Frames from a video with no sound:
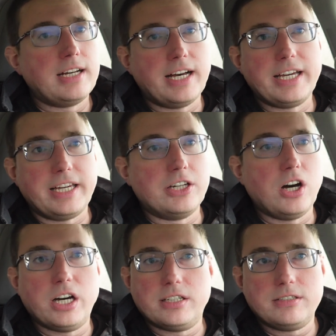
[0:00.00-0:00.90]
I
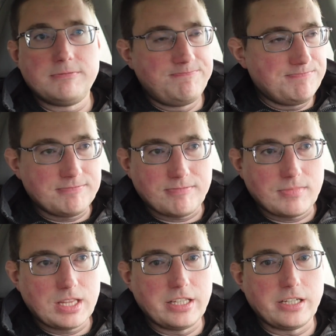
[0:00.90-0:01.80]
got
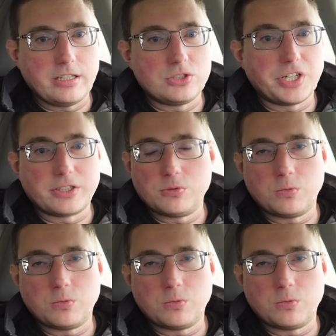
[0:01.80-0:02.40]
the truck